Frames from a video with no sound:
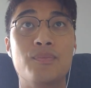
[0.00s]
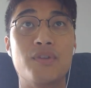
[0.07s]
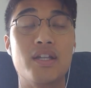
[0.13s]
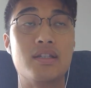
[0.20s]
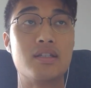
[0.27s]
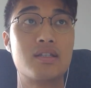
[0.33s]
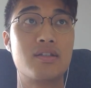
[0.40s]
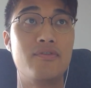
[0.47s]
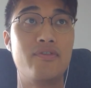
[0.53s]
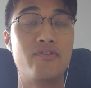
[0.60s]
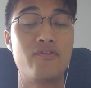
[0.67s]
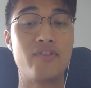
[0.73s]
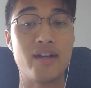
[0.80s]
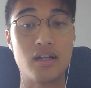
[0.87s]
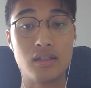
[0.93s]
It's a
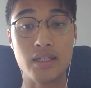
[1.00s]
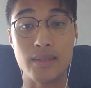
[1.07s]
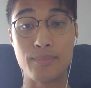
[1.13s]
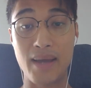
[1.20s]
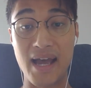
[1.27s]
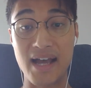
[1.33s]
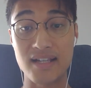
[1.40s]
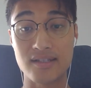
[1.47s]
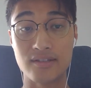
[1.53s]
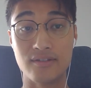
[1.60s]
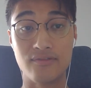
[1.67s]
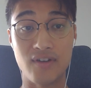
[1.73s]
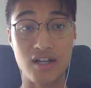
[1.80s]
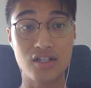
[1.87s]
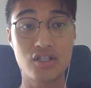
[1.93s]
fairly
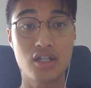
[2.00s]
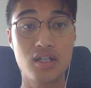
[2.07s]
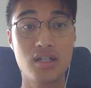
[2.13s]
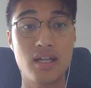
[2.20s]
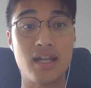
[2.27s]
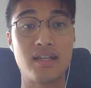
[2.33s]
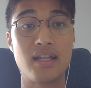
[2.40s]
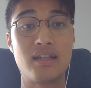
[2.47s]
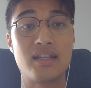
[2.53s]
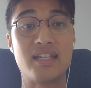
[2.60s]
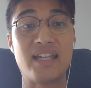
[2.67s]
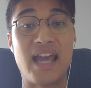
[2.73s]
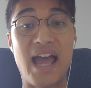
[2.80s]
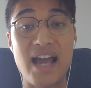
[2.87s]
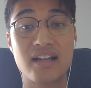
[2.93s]
passive function, and then
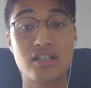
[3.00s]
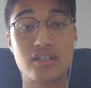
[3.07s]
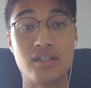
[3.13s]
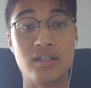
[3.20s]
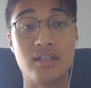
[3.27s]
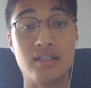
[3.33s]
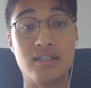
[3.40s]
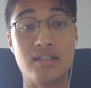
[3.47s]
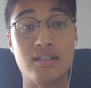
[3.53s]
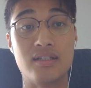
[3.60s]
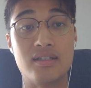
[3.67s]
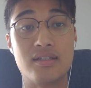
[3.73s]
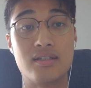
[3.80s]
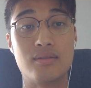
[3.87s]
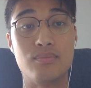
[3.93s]
the action
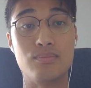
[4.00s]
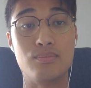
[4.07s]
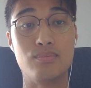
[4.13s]
is